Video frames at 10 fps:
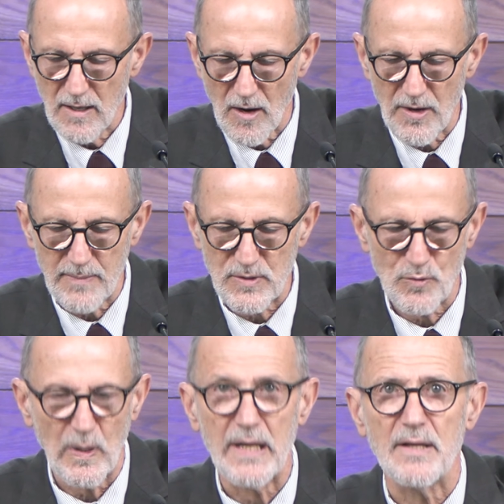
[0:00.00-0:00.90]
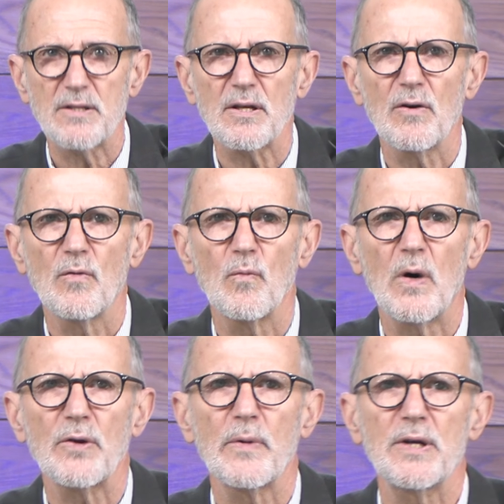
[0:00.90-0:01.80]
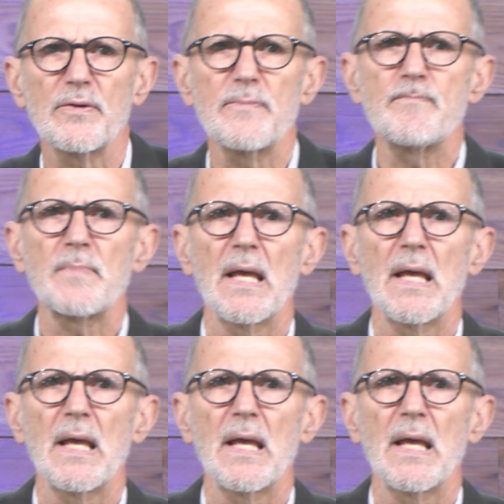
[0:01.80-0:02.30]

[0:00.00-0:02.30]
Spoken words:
harm's way. So what do?